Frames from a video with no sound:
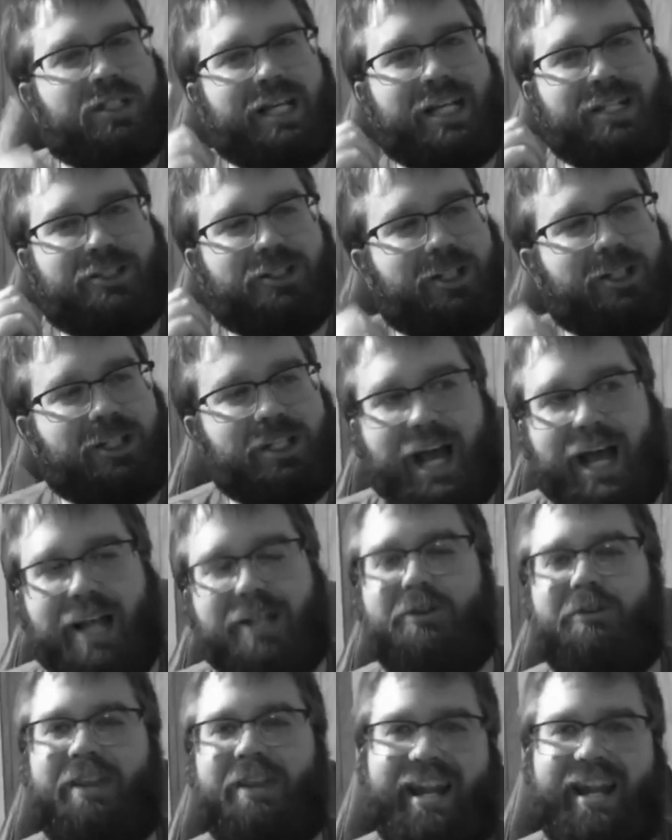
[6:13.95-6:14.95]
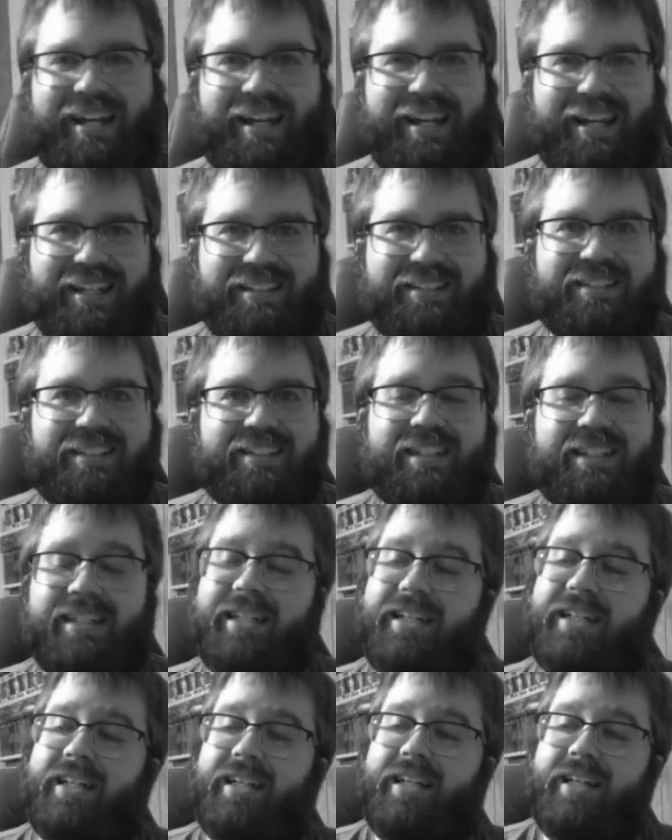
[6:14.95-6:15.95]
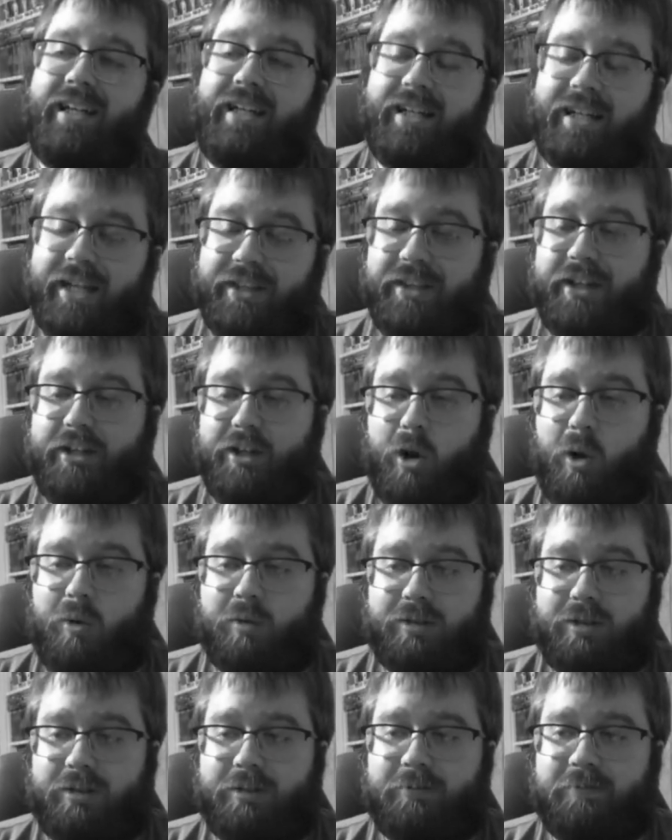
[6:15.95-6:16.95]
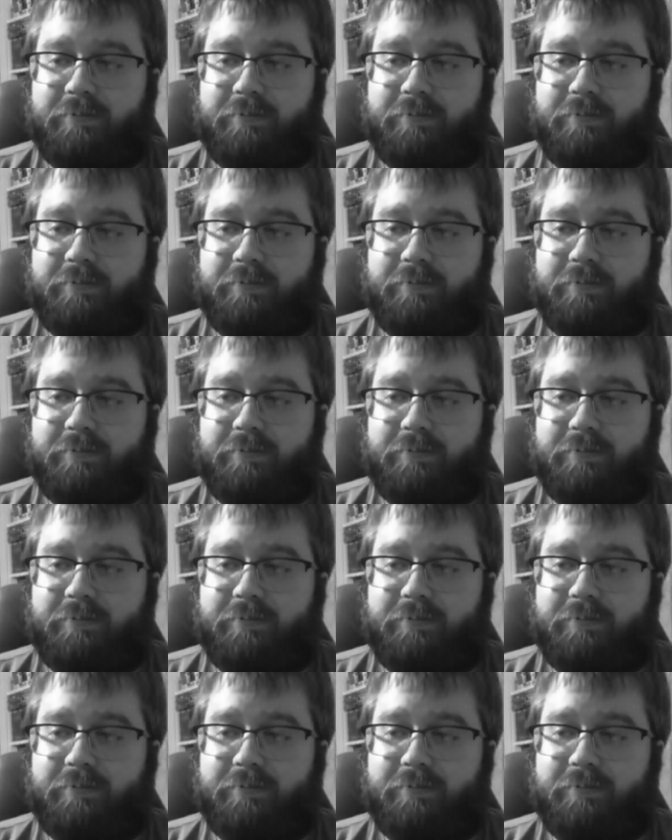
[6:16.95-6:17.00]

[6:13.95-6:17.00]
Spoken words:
I should not do that again. Yet they don't.